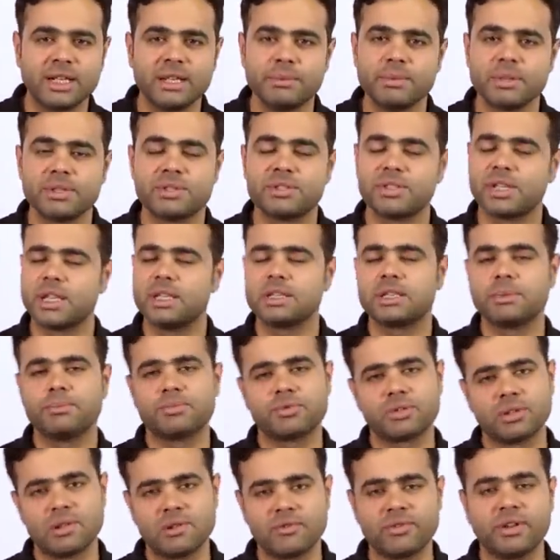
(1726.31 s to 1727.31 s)
he may change
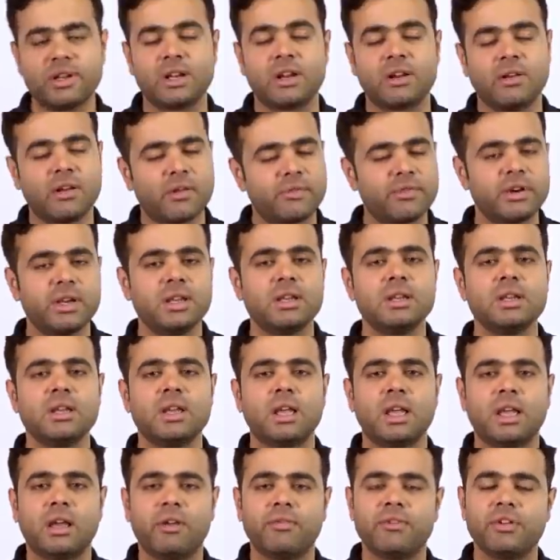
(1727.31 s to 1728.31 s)
himself in every,
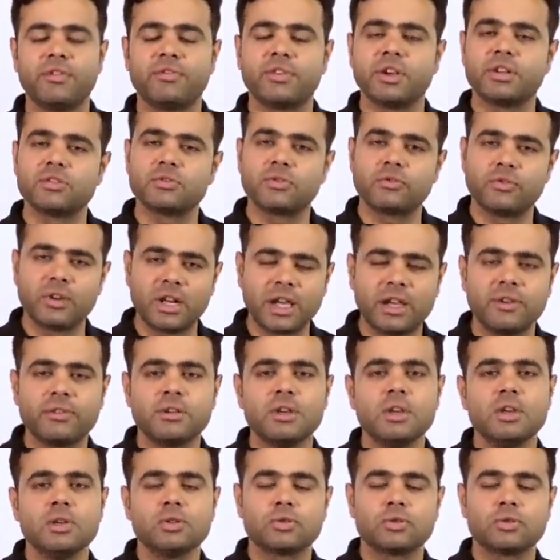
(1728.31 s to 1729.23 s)
every phase of life.